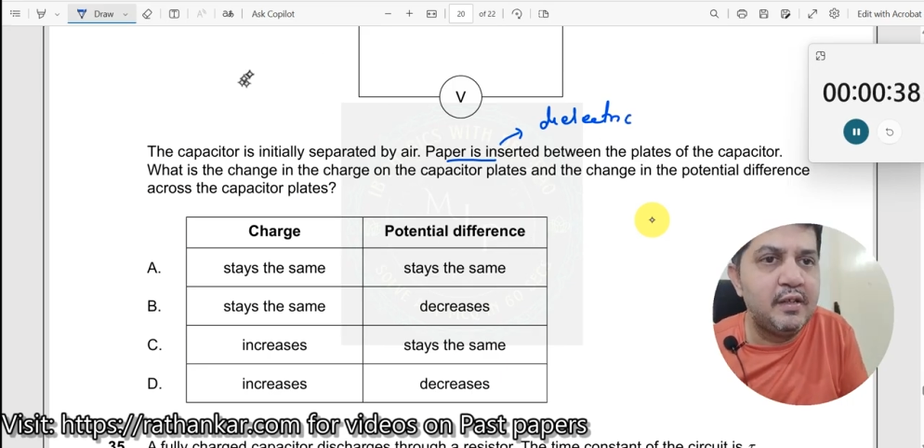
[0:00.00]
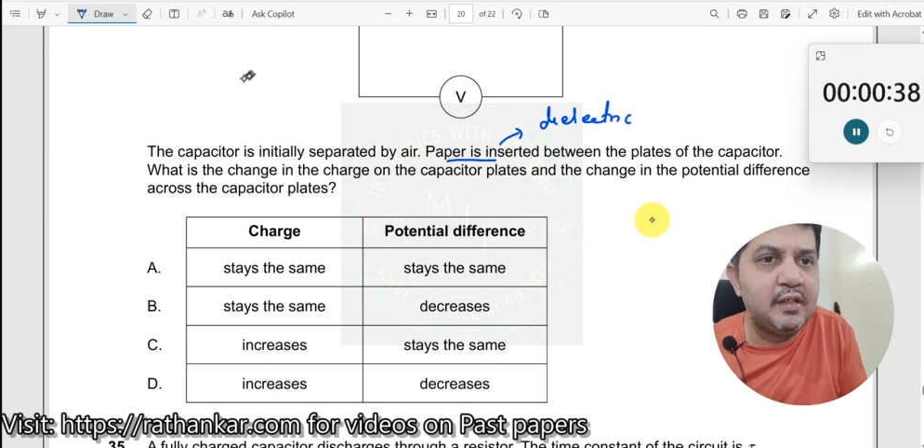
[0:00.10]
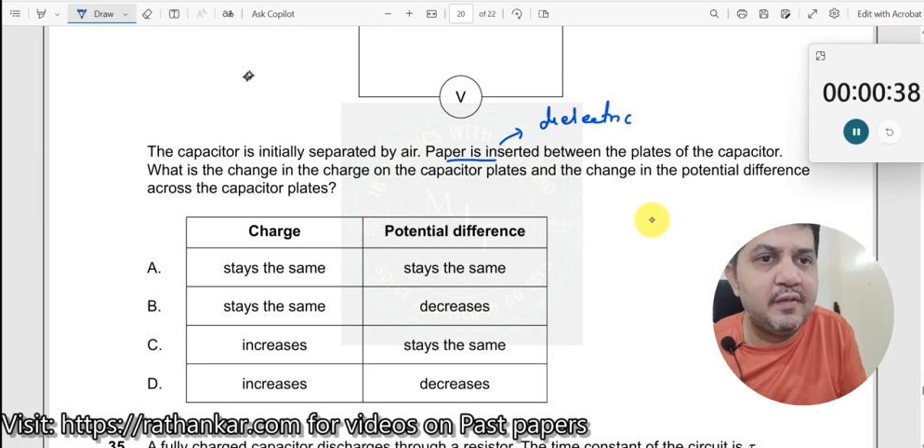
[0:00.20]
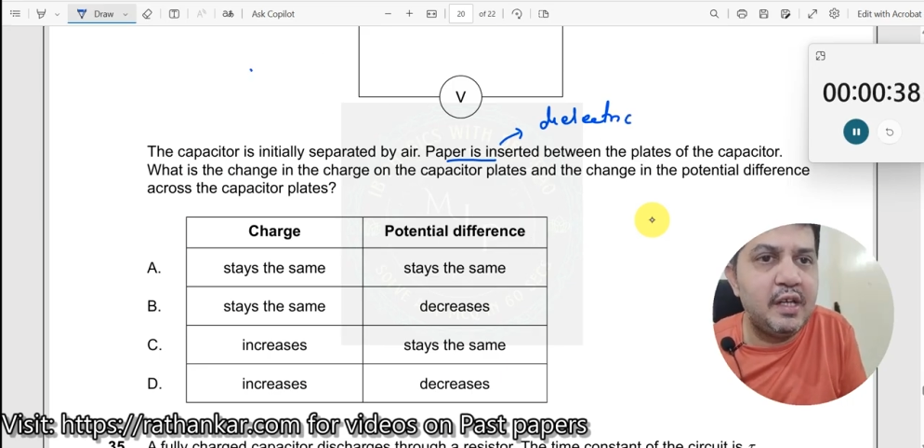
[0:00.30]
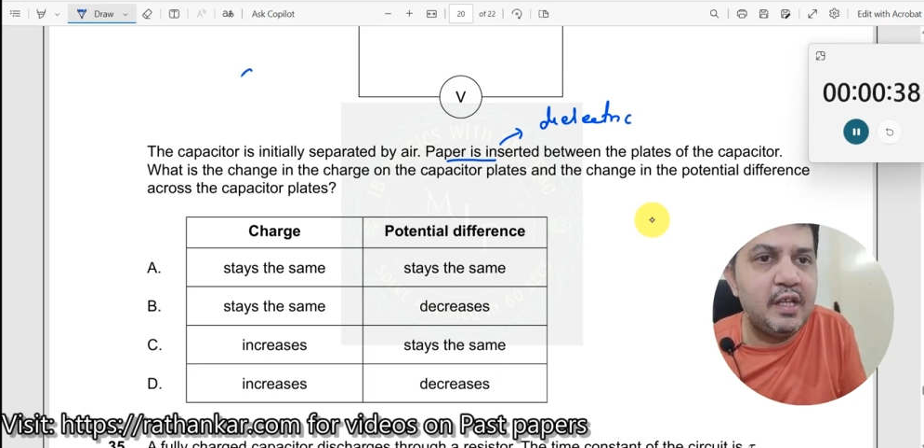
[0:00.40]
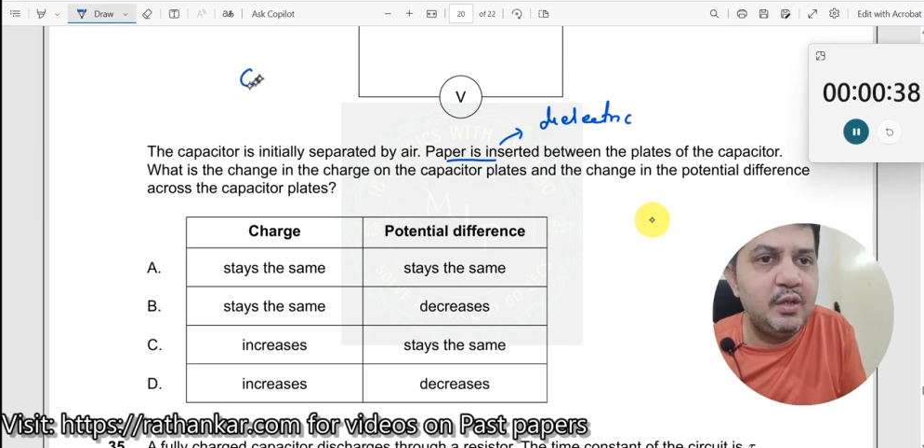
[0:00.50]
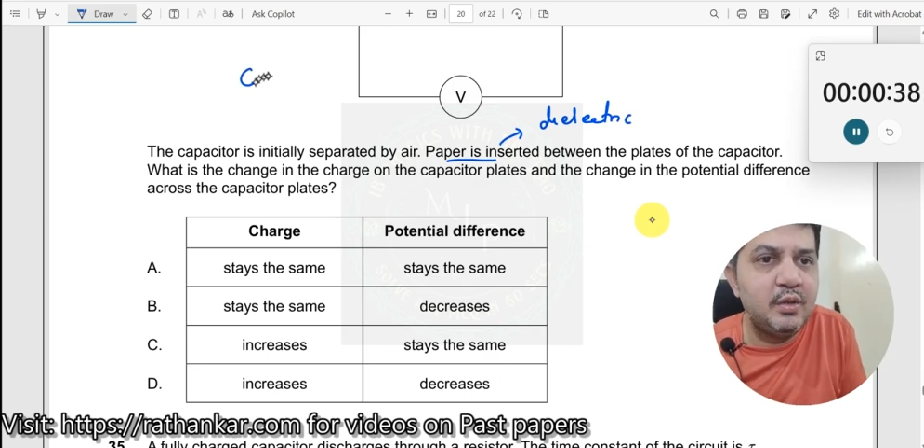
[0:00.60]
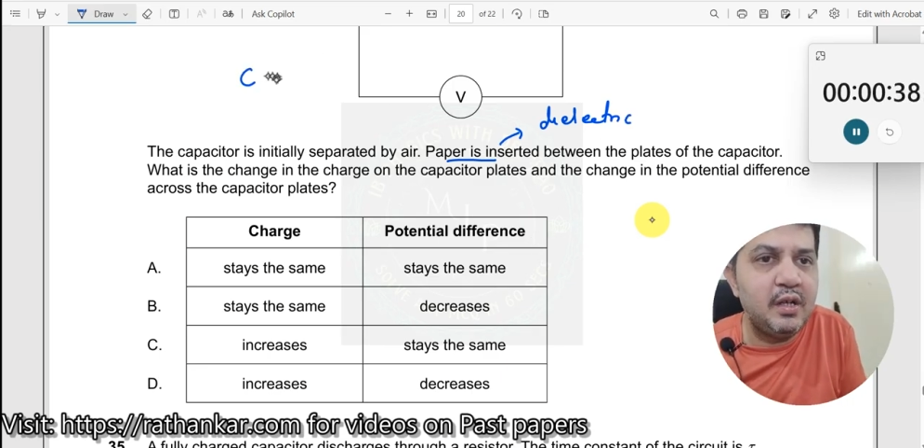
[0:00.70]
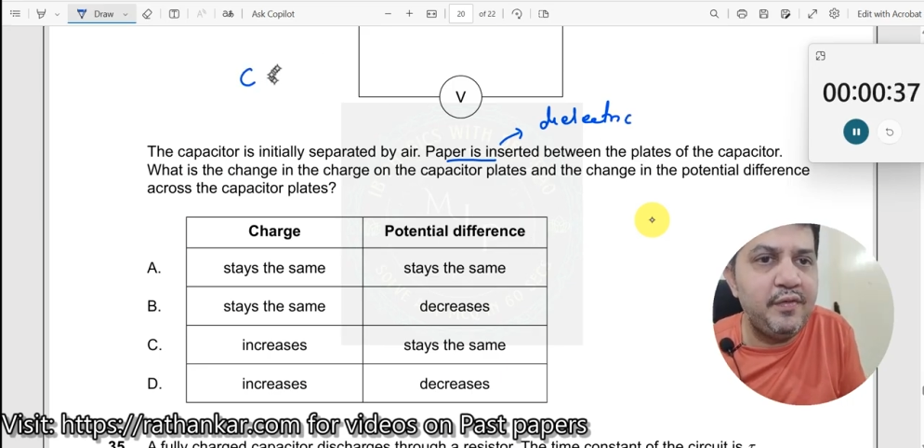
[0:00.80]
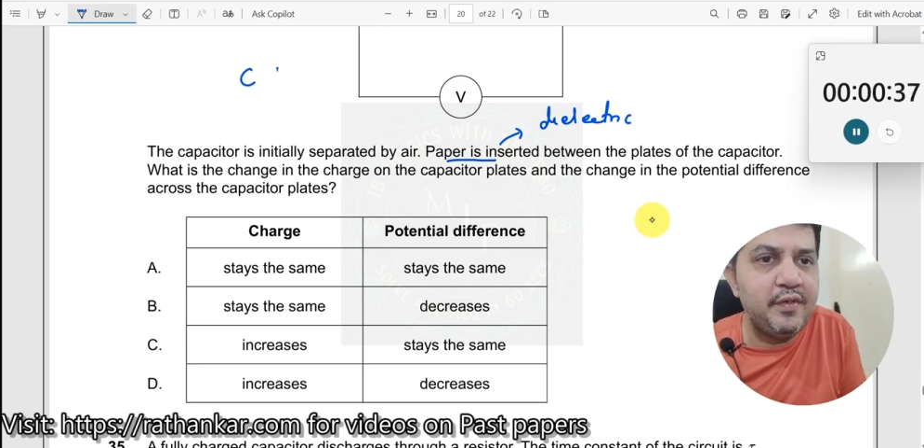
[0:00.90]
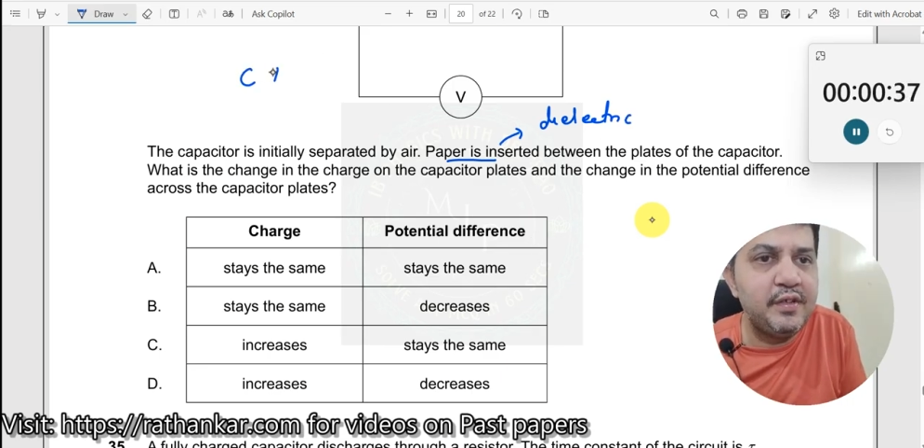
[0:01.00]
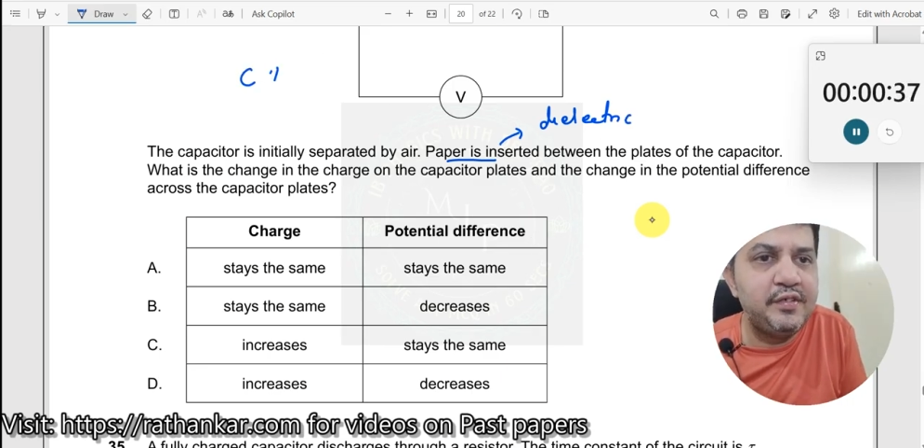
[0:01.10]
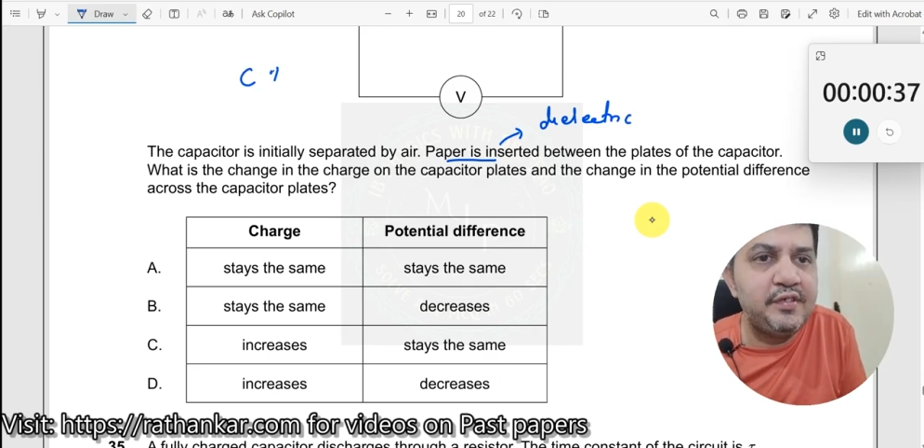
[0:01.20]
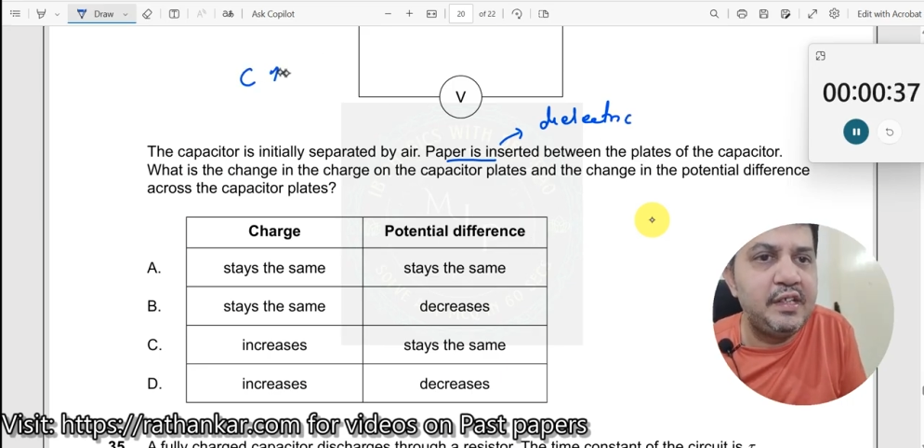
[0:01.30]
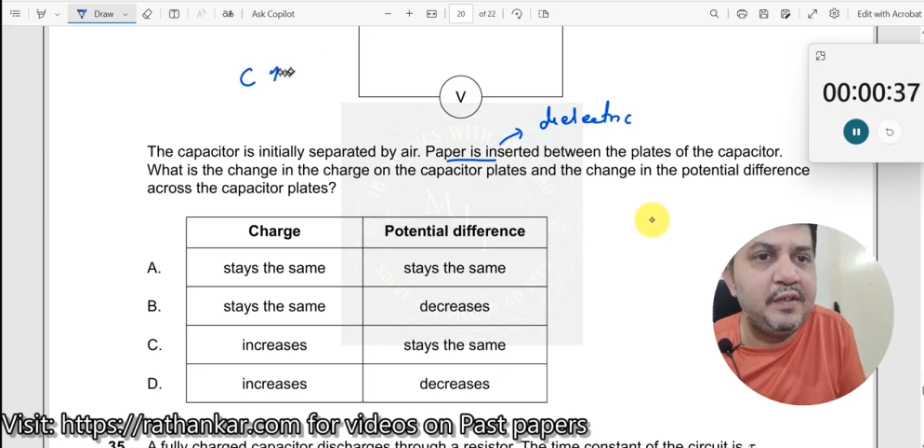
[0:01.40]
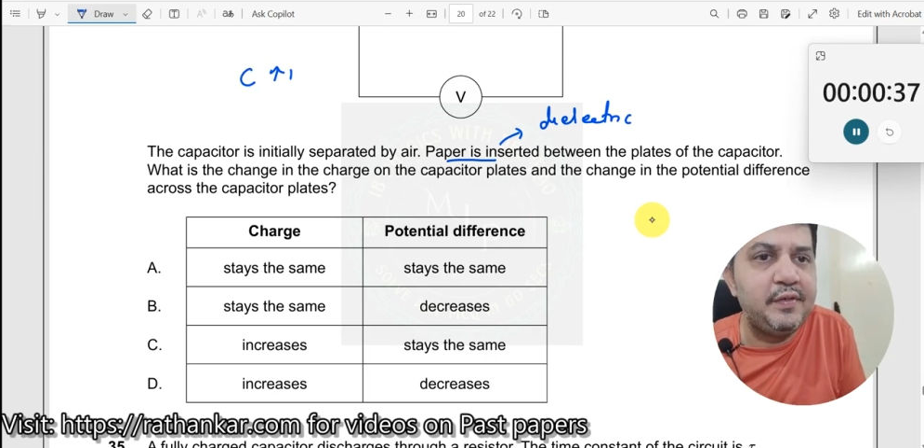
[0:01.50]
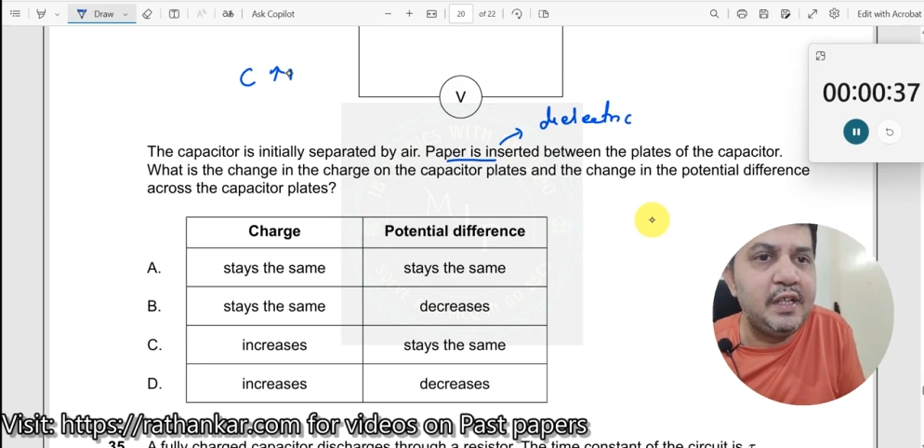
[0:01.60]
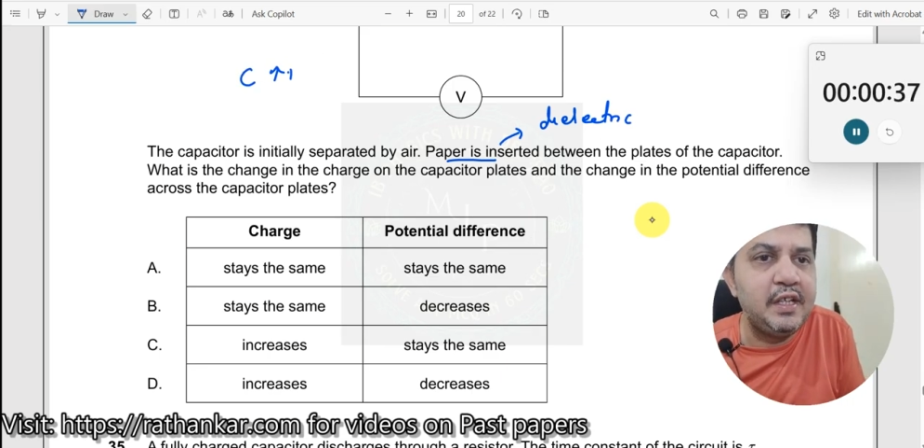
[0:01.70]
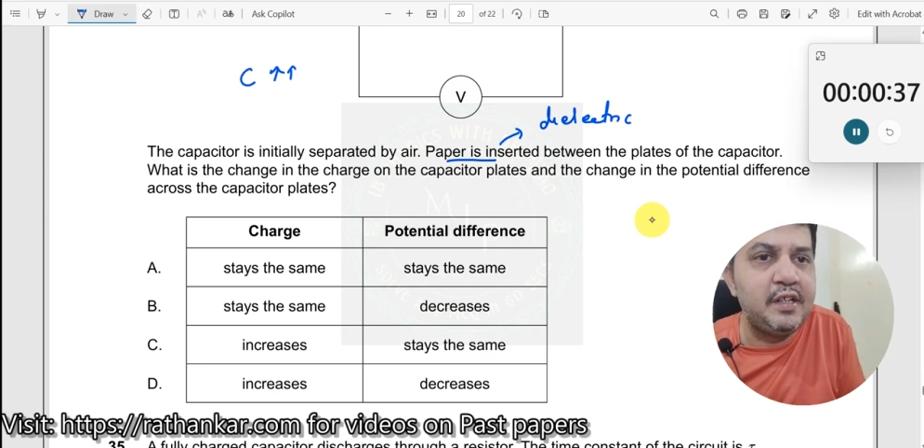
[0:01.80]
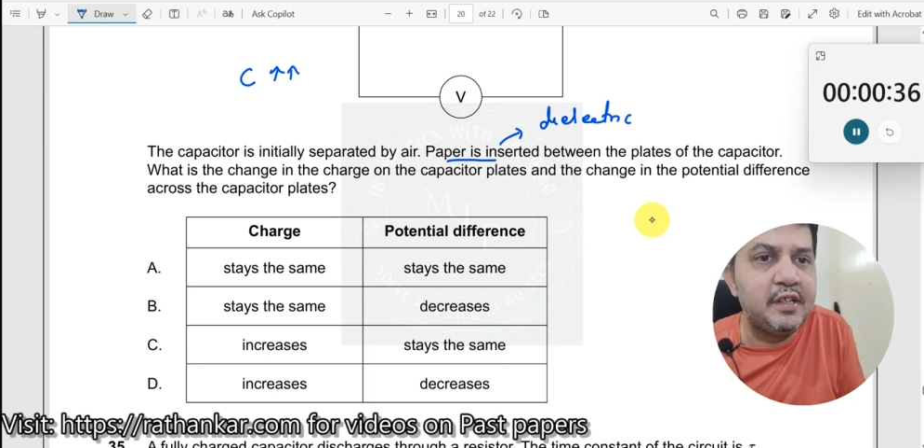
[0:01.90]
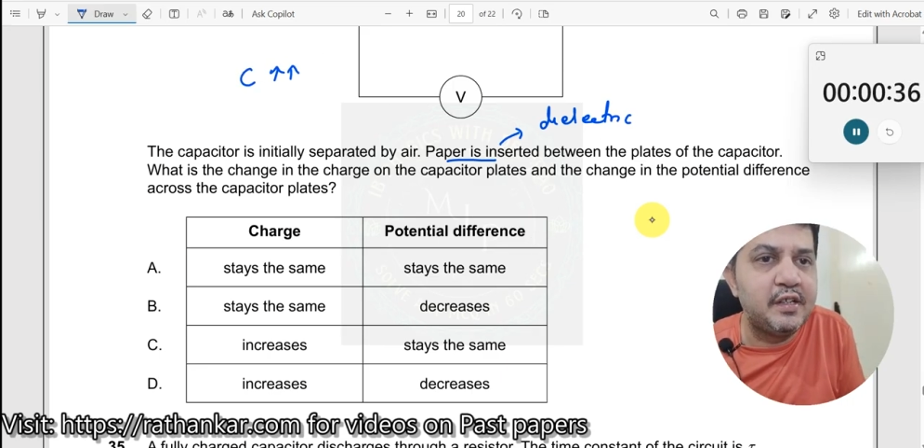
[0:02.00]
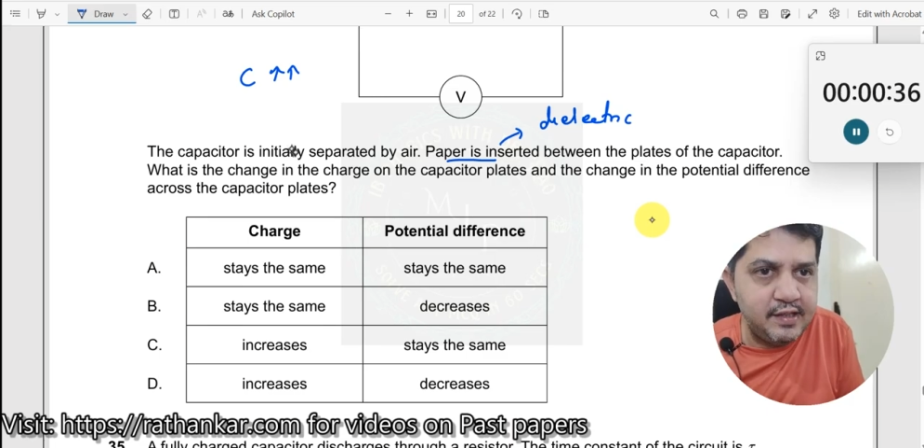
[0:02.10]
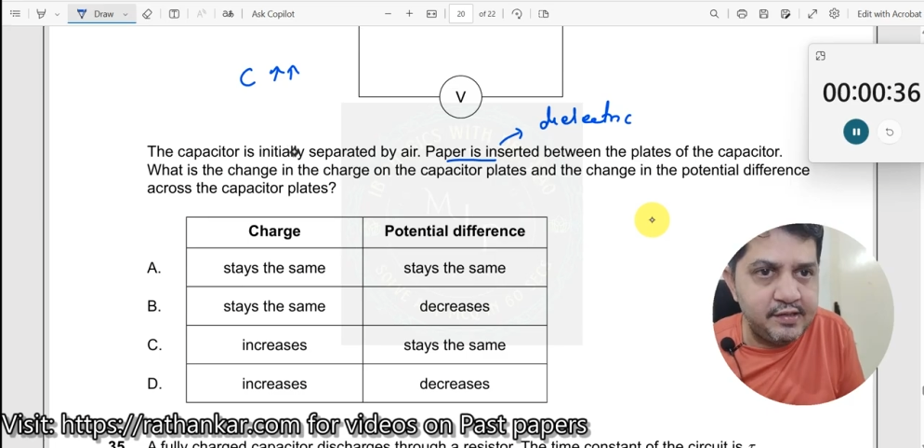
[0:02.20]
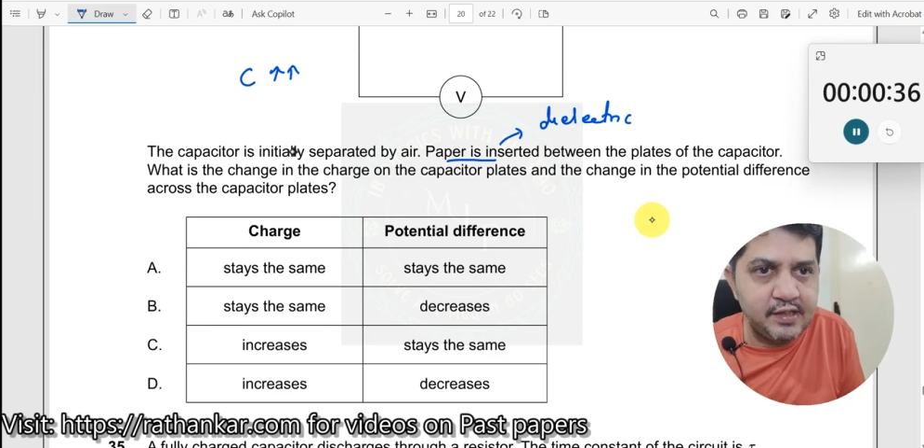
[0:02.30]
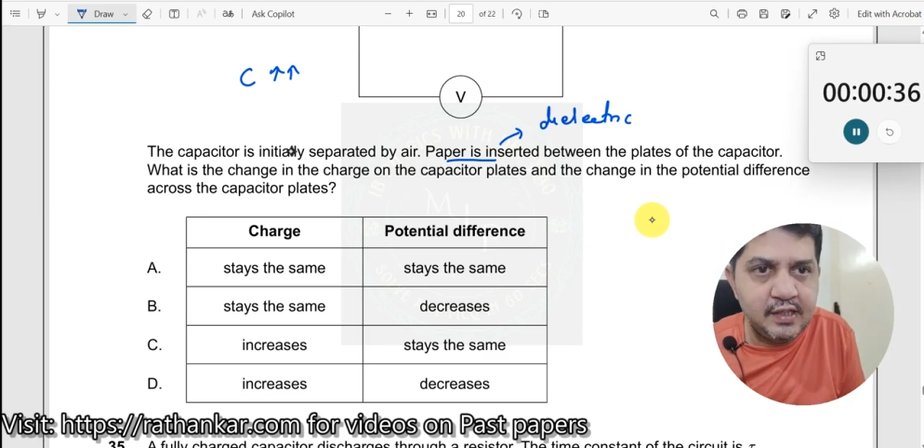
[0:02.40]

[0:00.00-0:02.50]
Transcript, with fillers: The value of C will increase.